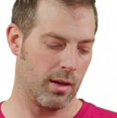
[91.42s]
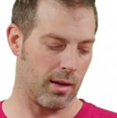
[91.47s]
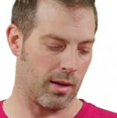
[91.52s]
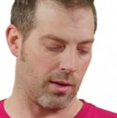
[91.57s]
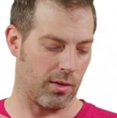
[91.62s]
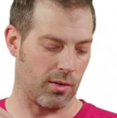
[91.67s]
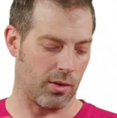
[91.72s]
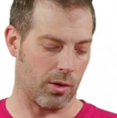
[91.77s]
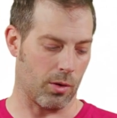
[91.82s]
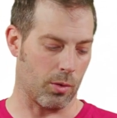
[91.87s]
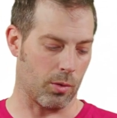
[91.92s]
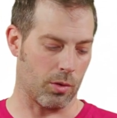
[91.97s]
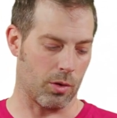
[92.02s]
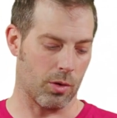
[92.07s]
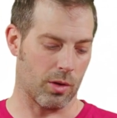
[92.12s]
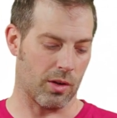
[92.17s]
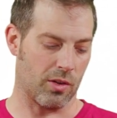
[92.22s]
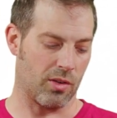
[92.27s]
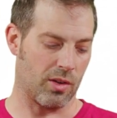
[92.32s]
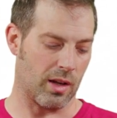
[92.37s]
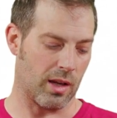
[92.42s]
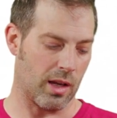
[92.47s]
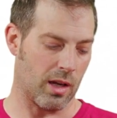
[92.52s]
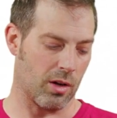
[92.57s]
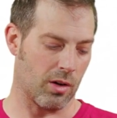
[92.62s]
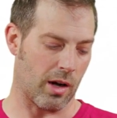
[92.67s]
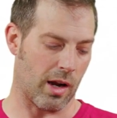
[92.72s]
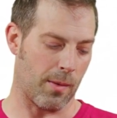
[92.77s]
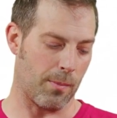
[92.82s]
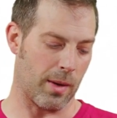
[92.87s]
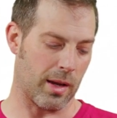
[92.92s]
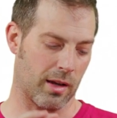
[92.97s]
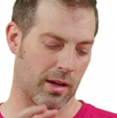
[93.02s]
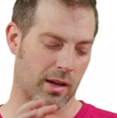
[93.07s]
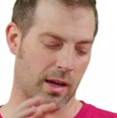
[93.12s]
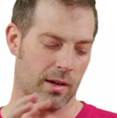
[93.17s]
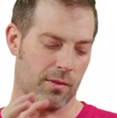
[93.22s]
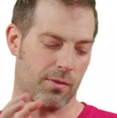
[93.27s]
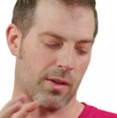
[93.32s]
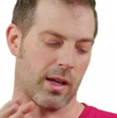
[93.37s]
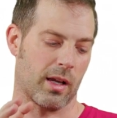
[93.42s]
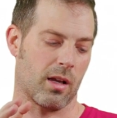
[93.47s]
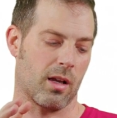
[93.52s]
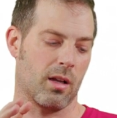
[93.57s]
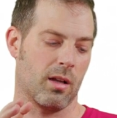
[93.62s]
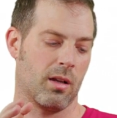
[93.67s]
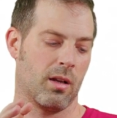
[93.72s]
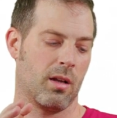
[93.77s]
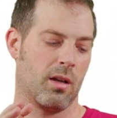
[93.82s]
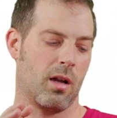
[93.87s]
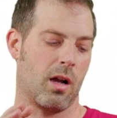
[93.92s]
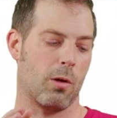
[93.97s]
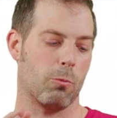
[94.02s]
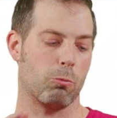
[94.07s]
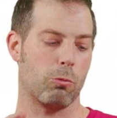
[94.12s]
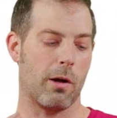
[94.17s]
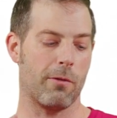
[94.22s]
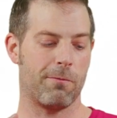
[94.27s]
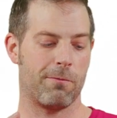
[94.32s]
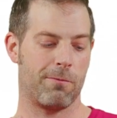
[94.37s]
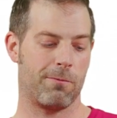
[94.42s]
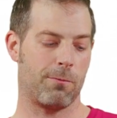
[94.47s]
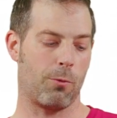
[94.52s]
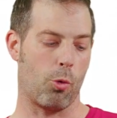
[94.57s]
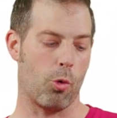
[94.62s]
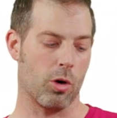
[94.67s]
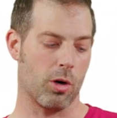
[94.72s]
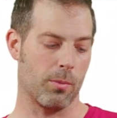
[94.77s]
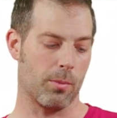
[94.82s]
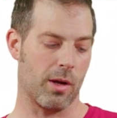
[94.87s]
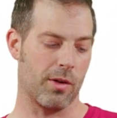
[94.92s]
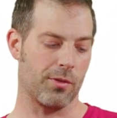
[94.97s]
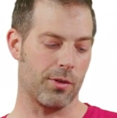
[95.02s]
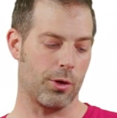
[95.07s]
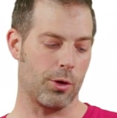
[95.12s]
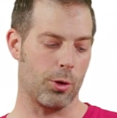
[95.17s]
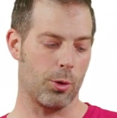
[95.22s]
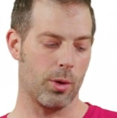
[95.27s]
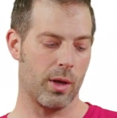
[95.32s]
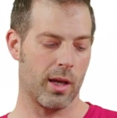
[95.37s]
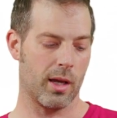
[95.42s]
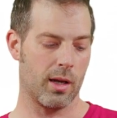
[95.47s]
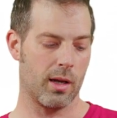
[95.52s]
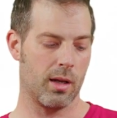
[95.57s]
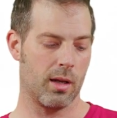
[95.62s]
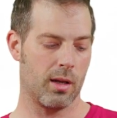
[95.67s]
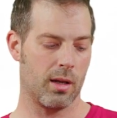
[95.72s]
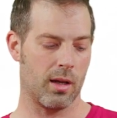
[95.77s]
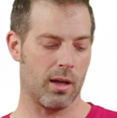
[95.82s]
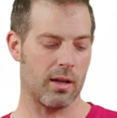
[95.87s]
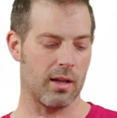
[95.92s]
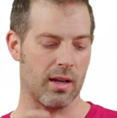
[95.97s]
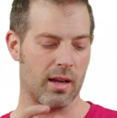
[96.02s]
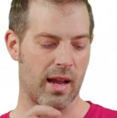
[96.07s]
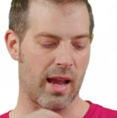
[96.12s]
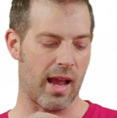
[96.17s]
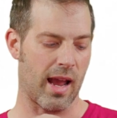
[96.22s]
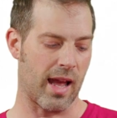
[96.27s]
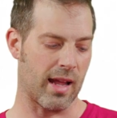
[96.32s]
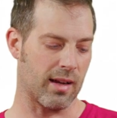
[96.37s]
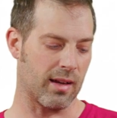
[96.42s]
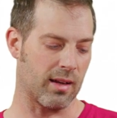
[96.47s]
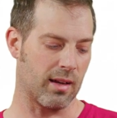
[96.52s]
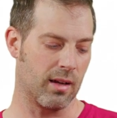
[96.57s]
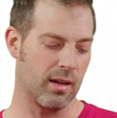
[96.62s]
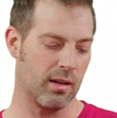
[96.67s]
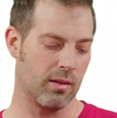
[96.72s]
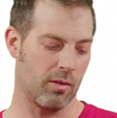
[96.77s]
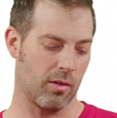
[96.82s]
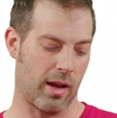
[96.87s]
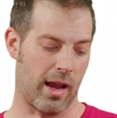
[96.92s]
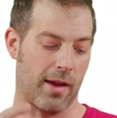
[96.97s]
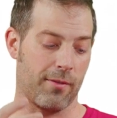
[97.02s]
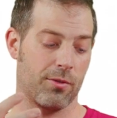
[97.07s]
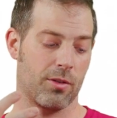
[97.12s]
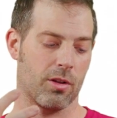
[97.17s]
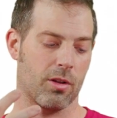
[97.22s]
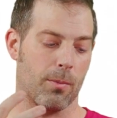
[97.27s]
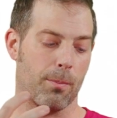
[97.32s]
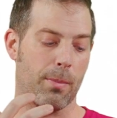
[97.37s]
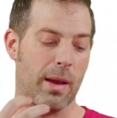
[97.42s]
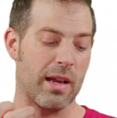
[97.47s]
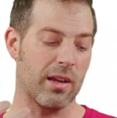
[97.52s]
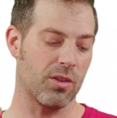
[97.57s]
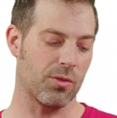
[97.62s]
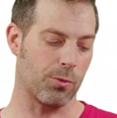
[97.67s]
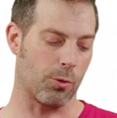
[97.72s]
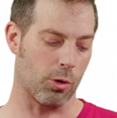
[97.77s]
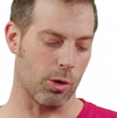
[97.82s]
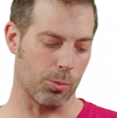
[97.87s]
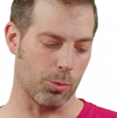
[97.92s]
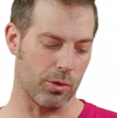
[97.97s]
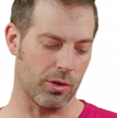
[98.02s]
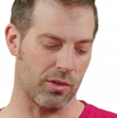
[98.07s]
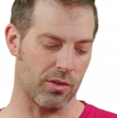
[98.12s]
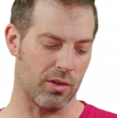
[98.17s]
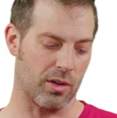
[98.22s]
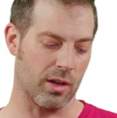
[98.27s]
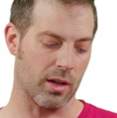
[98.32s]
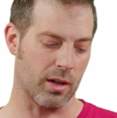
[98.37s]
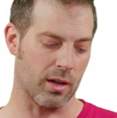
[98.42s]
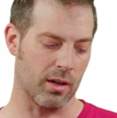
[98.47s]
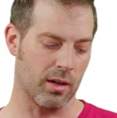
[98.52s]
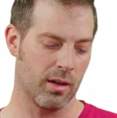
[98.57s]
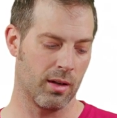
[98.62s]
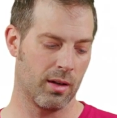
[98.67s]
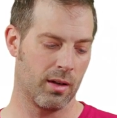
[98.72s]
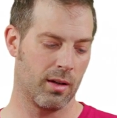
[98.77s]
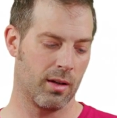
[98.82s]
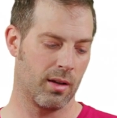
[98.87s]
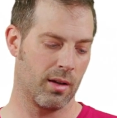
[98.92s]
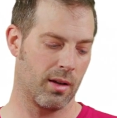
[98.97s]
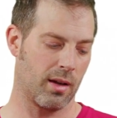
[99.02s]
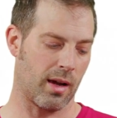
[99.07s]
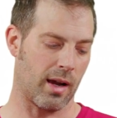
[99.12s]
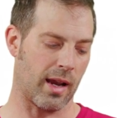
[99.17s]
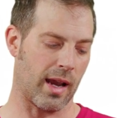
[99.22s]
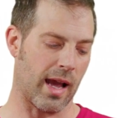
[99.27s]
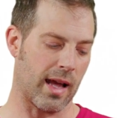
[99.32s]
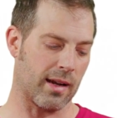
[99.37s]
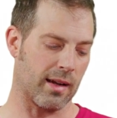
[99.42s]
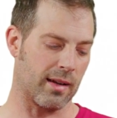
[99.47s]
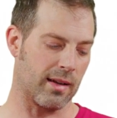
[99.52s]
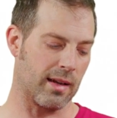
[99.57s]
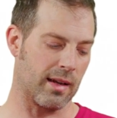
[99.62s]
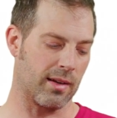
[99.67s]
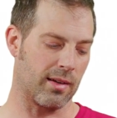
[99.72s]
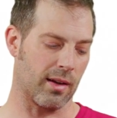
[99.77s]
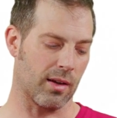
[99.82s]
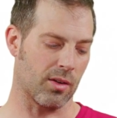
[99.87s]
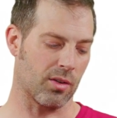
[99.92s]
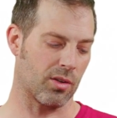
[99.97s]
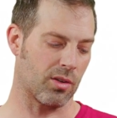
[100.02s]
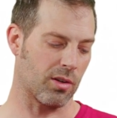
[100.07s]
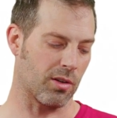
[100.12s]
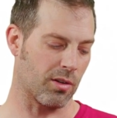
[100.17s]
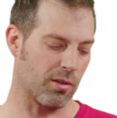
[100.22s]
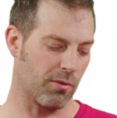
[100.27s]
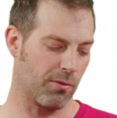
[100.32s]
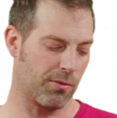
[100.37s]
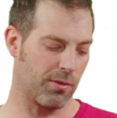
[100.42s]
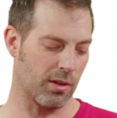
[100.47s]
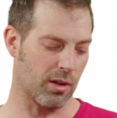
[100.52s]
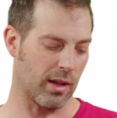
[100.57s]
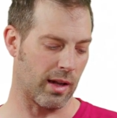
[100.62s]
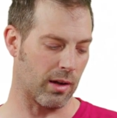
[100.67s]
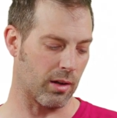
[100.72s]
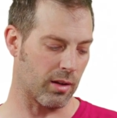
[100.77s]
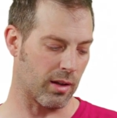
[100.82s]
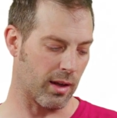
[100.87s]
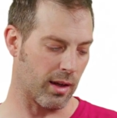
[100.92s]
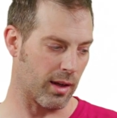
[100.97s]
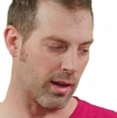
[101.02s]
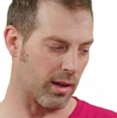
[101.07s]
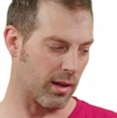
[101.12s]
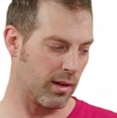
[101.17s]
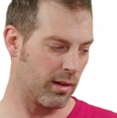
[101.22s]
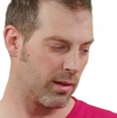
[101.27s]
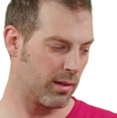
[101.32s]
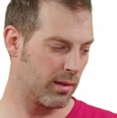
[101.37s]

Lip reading: And so you can see here I made kind of like a rough form of a new head, and then added, after the base form was done, I added details to fill out the head.